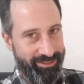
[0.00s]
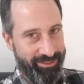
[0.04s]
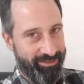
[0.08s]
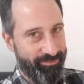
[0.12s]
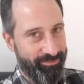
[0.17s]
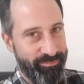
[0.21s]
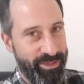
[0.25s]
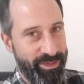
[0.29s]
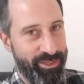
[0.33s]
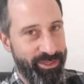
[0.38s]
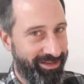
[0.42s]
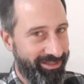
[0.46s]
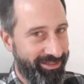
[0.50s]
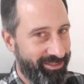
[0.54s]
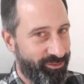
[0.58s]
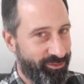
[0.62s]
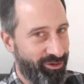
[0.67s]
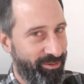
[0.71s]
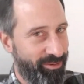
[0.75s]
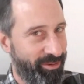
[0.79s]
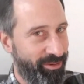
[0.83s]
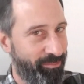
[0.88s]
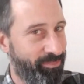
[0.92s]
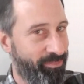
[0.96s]
music
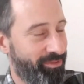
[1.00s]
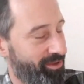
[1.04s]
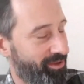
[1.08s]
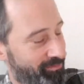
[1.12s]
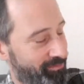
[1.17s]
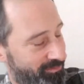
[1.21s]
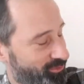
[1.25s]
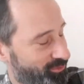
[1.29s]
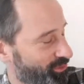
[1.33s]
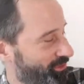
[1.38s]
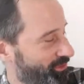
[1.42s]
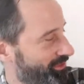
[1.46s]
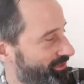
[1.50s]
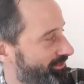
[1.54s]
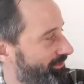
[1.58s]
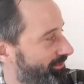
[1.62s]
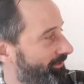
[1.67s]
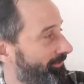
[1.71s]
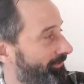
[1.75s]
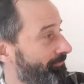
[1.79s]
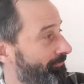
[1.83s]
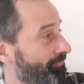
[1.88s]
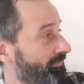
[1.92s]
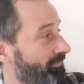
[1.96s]
streaming of choice.
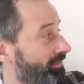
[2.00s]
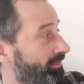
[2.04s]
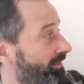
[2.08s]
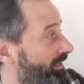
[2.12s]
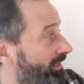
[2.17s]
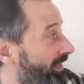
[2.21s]
And